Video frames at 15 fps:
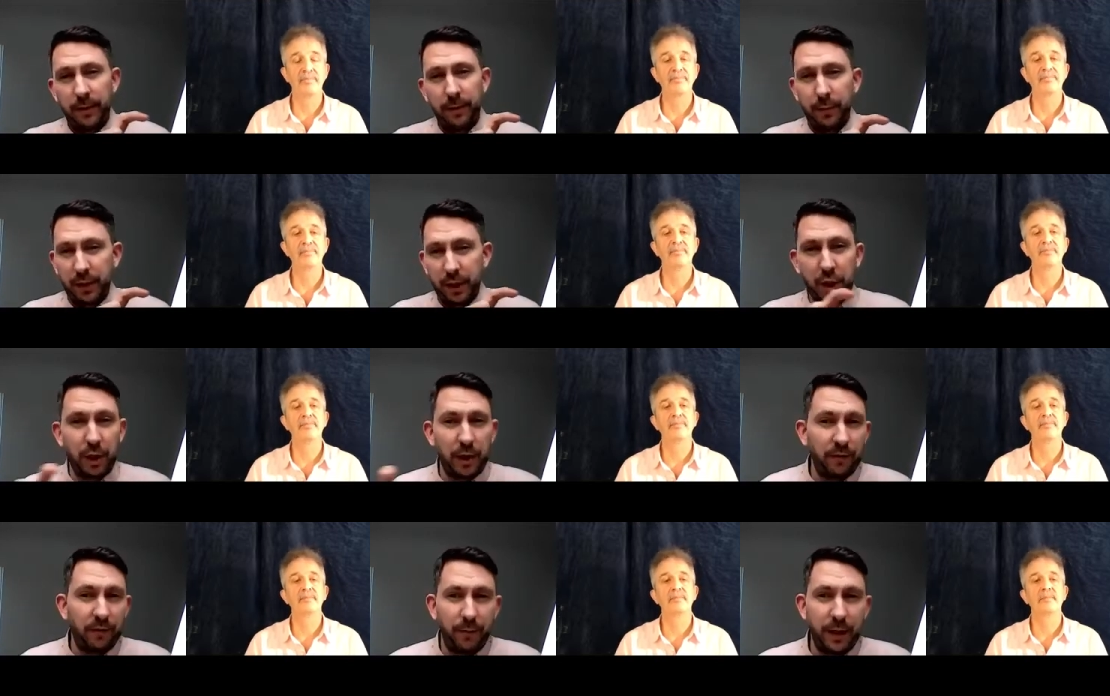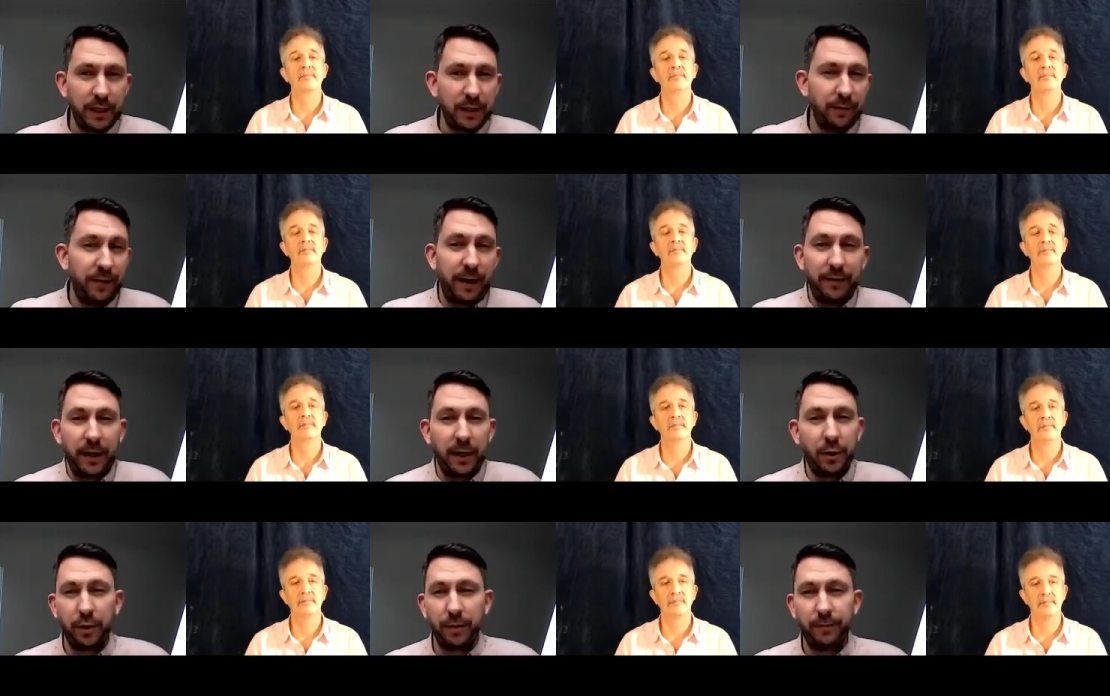Speaker 1: Positioning for me is the
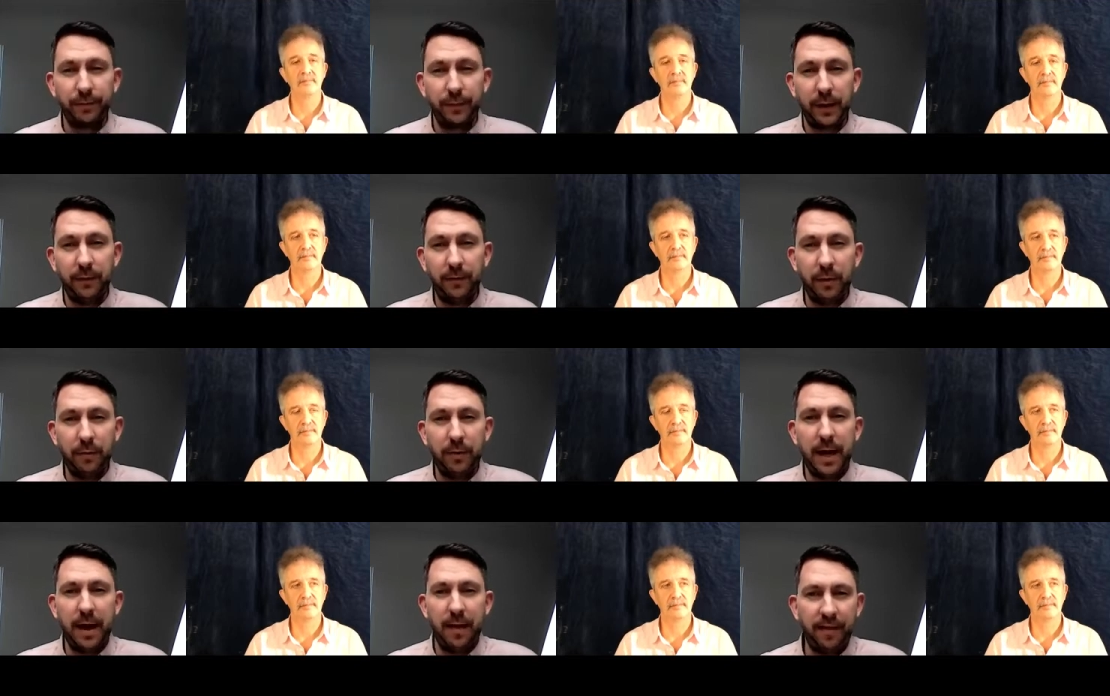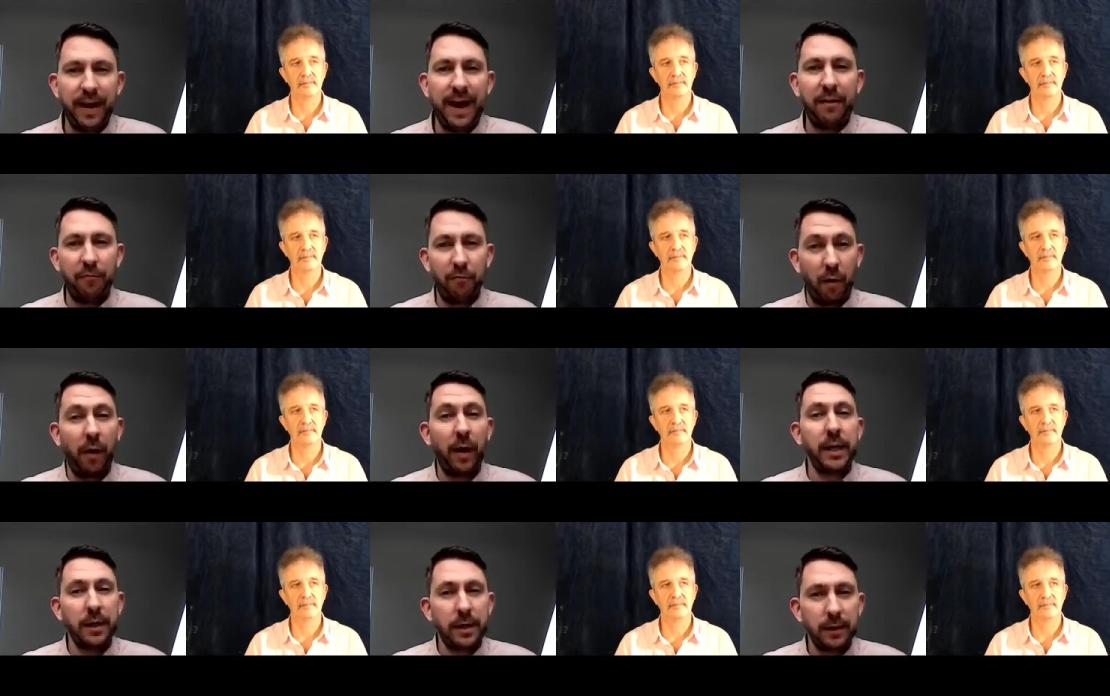foundation. If you get that
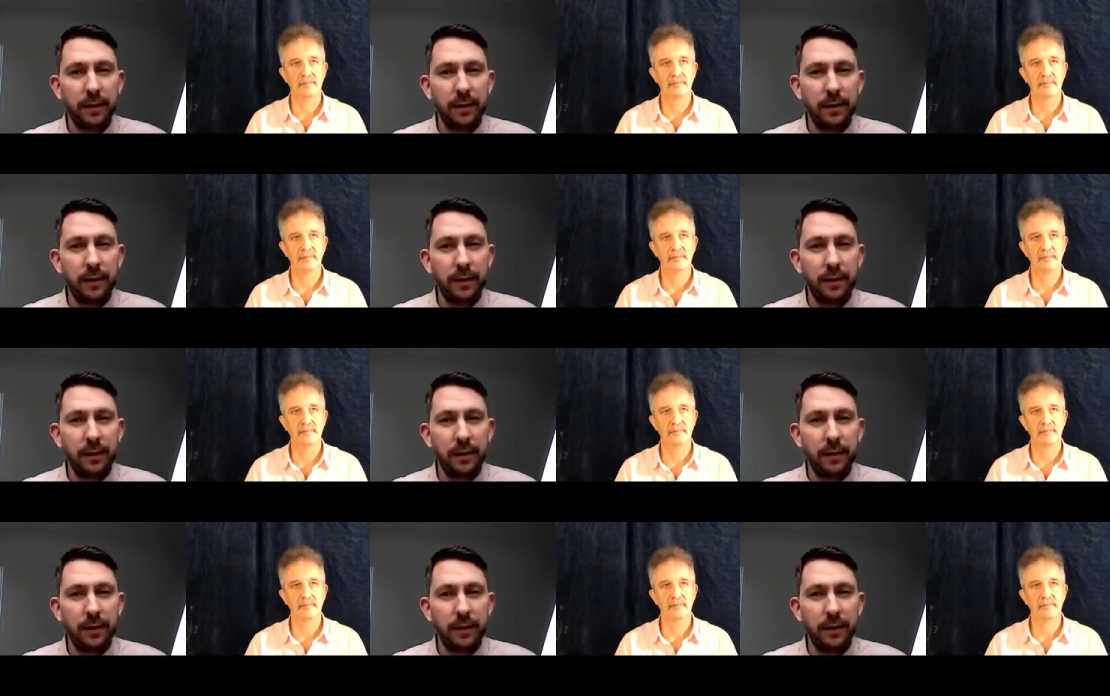right,